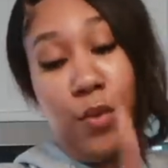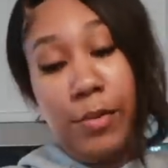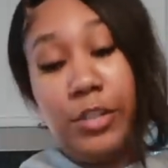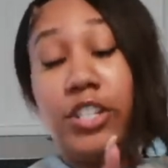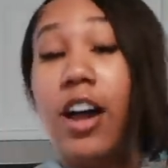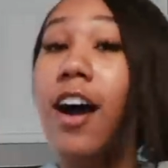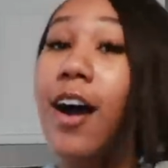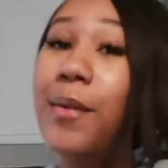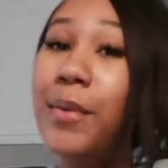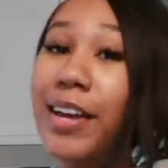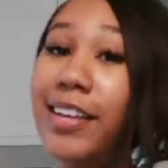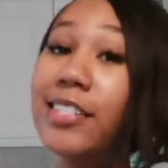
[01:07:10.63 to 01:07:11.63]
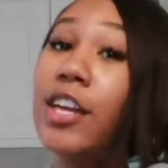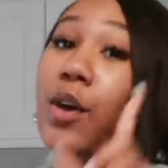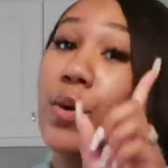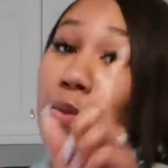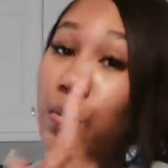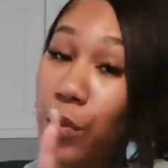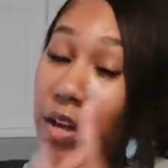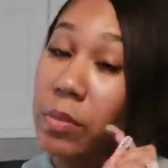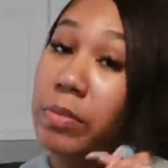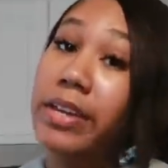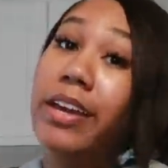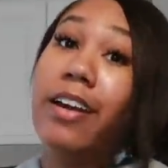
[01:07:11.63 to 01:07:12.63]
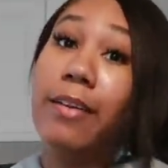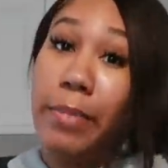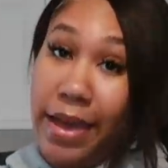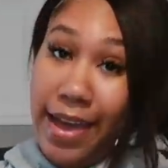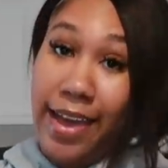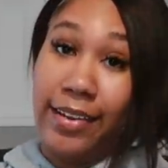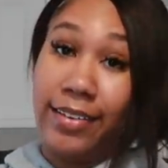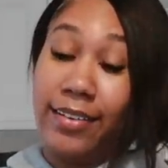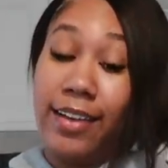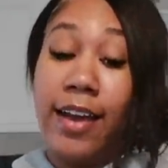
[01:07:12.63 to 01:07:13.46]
a woman should always, one, be in her bag,